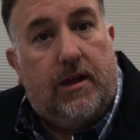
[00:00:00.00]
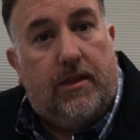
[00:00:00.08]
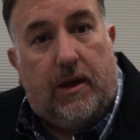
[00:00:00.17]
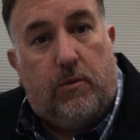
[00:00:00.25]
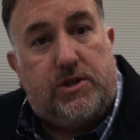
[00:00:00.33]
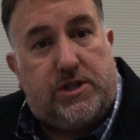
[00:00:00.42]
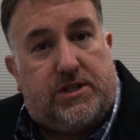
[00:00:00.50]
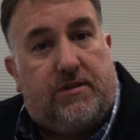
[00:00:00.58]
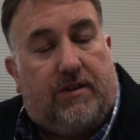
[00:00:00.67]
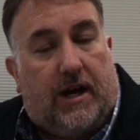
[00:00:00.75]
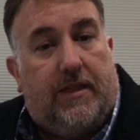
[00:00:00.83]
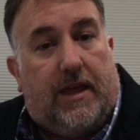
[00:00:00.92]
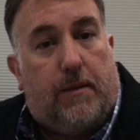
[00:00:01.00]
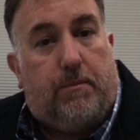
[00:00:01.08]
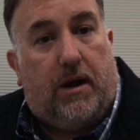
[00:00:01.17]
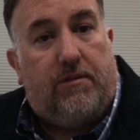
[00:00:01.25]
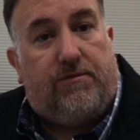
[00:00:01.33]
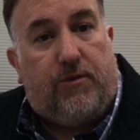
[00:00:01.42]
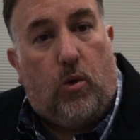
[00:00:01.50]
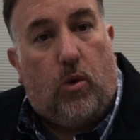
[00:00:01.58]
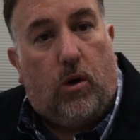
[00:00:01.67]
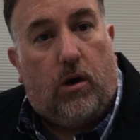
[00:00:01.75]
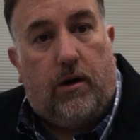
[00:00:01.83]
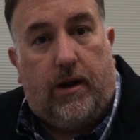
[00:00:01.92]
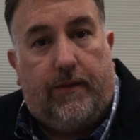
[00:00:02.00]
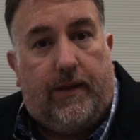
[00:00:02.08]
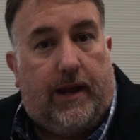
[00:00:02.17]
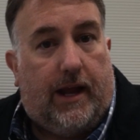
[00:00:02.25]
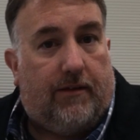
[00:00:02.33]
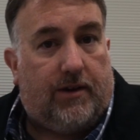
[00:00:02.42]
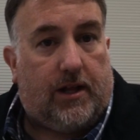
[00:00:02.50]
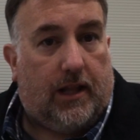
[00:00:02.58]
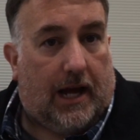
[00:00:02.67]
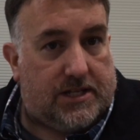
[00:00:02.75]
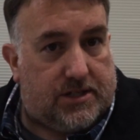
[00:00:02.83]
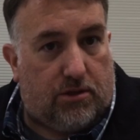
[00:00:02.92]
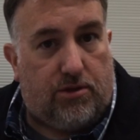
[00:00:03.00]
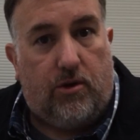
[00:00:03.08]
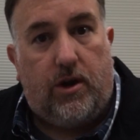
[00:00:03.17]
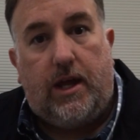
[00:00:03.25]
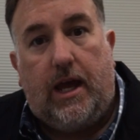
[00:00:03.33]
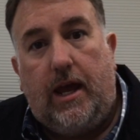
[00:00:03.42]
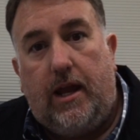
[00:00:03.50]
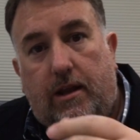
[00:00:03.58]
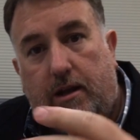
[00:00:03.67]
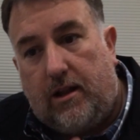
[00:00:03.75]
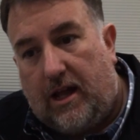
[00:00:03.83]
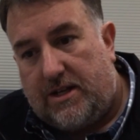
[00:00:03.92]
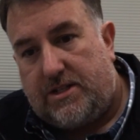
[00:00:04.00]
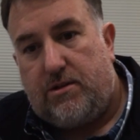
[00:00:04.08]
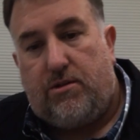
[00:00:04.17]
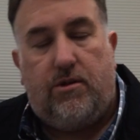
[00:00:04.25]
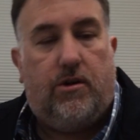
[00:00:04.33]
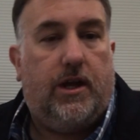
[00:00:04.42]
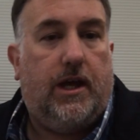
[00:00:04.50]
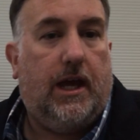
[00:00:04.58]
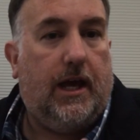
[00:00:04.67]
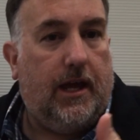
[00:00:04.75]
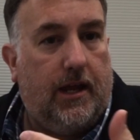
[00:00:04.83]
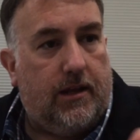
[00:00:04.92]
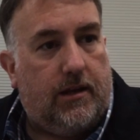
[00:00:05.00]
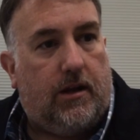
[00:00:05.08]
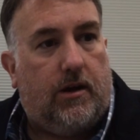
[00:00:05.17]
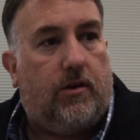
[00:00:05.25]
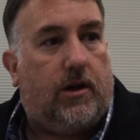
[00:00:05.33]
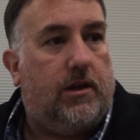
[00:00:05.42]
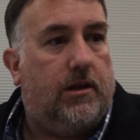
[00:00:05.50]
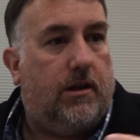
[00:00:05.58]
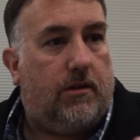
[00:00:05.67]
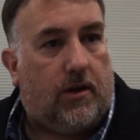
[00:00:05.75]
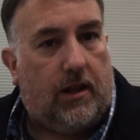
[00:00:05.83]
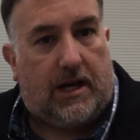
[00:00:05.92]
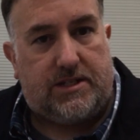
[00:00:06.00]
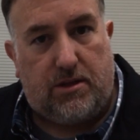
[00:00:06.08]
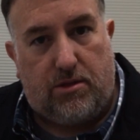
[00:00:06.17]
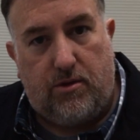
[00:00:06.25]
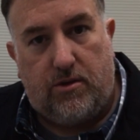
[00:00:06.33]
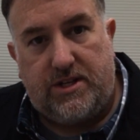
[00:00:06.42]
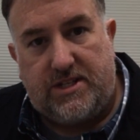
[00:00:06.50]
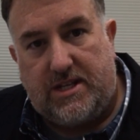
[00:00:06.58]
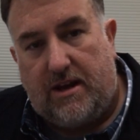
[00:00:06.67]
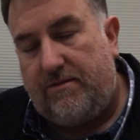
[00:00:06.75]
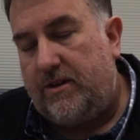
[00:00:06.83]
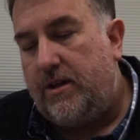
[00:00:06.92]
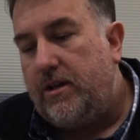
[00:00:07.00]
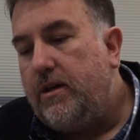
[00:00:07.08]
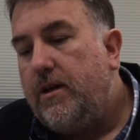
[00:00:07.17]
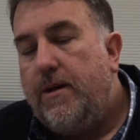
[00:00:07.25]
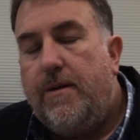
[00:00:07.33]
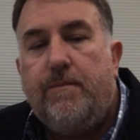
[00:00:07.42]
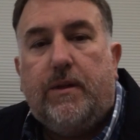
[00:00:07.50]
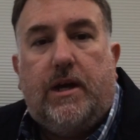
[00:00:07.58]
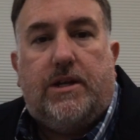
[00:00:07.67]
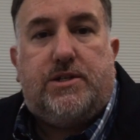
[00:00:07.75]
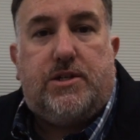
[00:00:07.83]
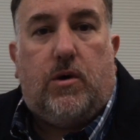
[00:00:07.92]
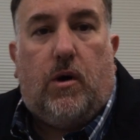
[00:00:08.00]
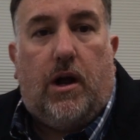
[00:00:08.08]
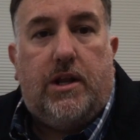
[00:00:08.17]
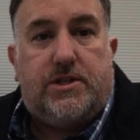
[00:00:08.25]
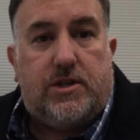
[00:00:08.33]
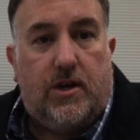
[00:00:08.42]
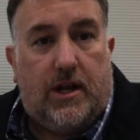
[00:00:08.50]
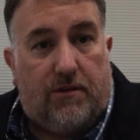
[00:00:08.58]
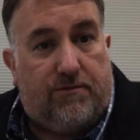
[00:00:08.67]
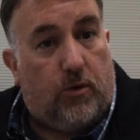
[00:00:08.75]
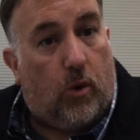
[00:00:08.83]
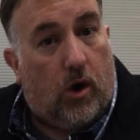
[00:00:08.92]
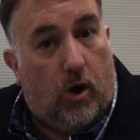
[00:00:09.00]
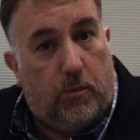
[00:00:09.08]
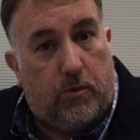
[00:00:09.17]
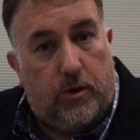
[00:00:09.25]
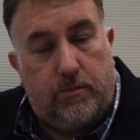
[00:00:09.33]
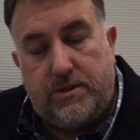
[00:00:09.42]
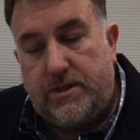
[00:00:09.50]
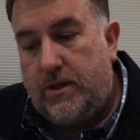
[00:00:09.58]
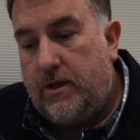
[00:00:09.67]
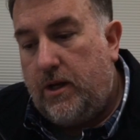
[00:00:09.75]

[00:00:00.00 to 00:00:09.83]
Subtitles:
they would just divide that by 4, and they'd have a class of 38 and a class of 38, and another class of 37, and so on. And so you'd have 4 homerooms.